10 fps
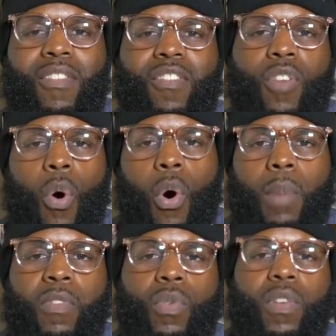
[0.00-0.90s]

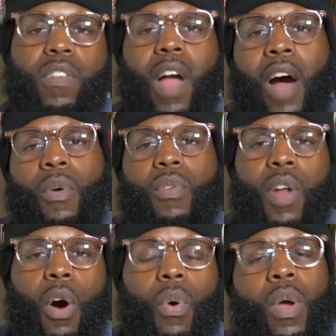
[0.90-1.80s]
Storm too, because y'all don't
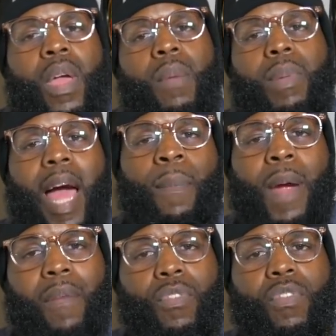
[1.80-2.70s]
know Black
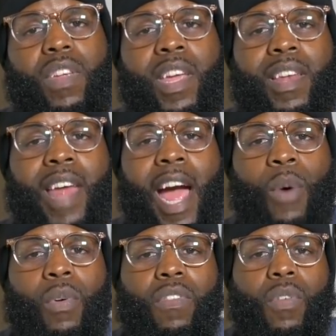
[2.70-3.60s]
Panther used to get
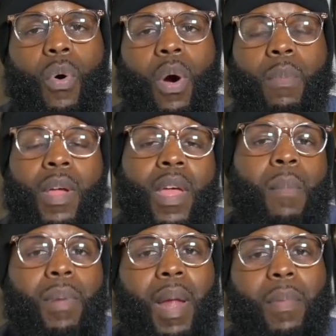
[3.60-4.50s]
down with Storm.
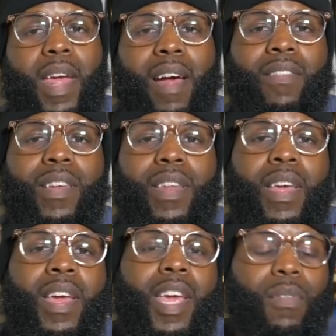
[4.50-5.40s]
But I'm guessing
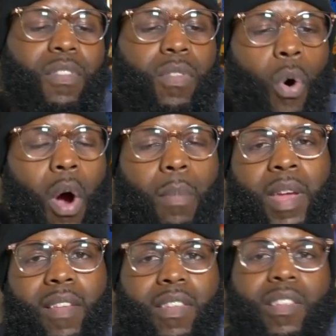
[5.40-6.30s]
if Storm
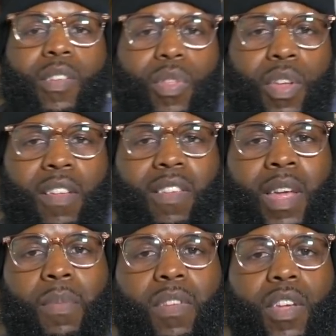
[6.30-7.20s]
gets into this
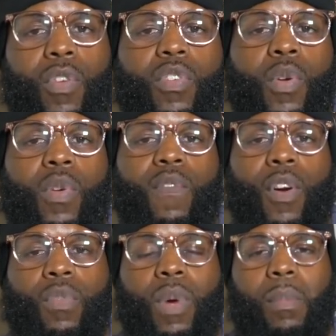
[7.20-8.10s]
MCU
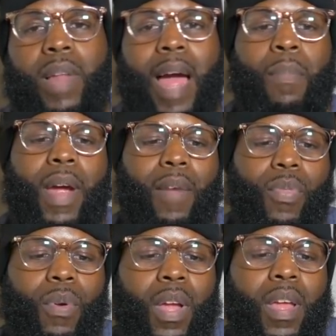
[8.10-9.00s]
universe with Black
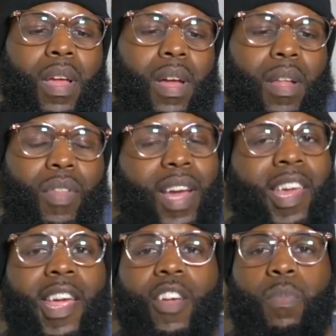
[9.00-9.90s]
Panther,
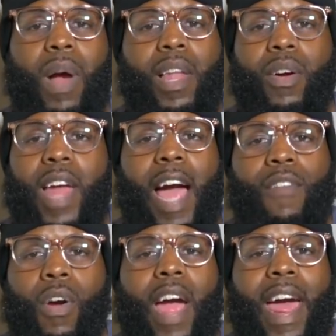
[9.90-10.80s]
Nakia's probably going to
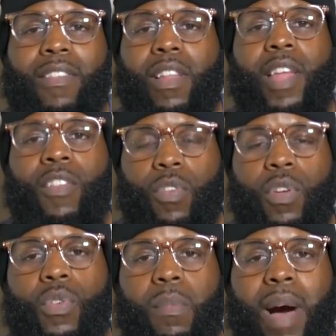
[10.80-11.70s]
have her ass electrocuted